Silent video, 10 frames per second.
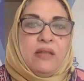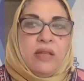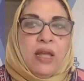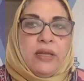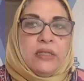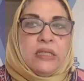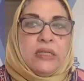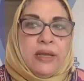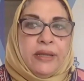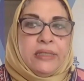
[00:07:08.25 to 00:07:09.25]
that
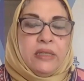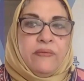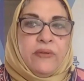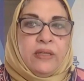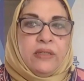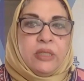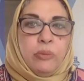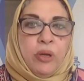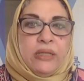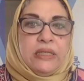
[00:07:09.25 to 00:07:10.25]
tonight's event is
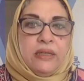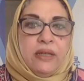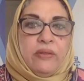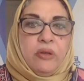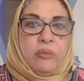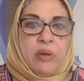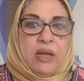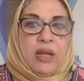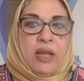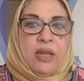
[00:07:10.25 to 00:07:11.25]
brought together
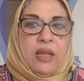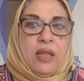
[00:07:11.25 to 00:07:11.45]
by